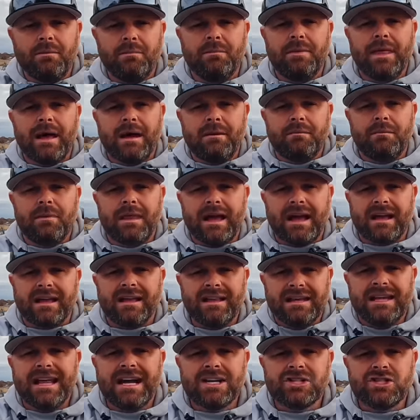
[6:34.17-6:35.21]
that
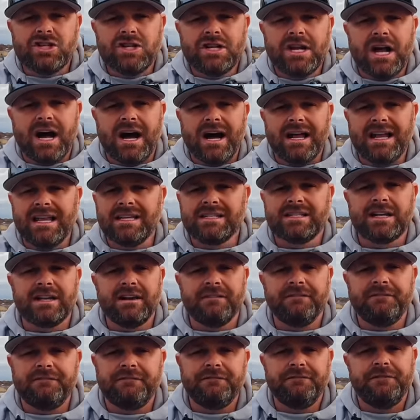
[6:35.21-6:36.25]
connection knot is gonna
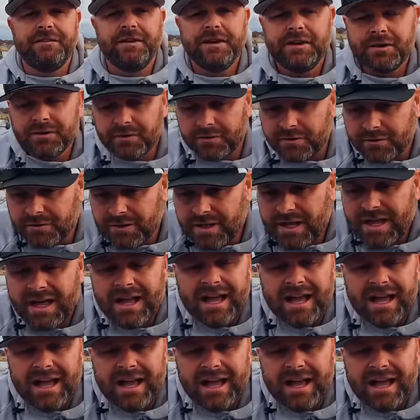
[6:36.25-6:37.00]
feel